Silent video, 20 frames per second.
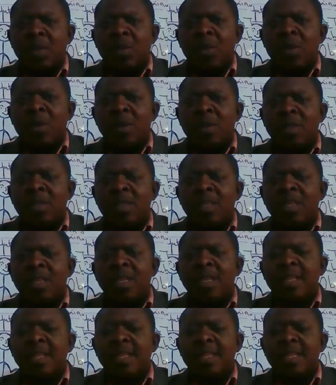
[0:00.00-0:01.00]
We are seeing
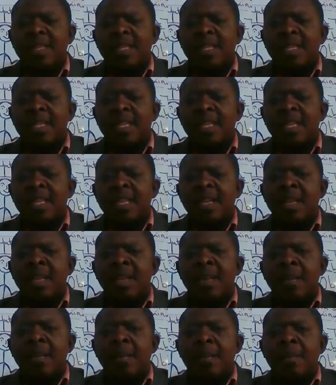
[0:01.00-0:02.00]
it in
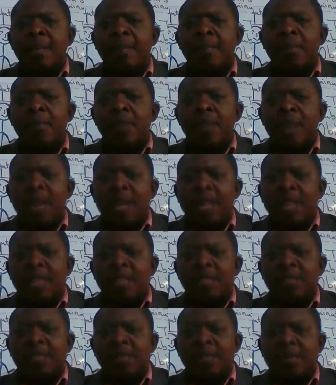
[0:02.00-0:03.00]

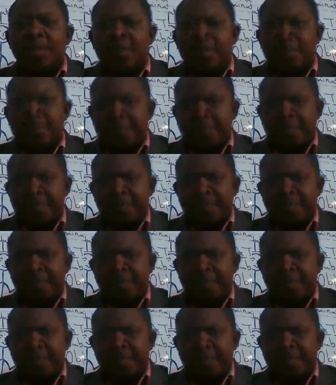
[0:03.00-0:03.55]
productive cough.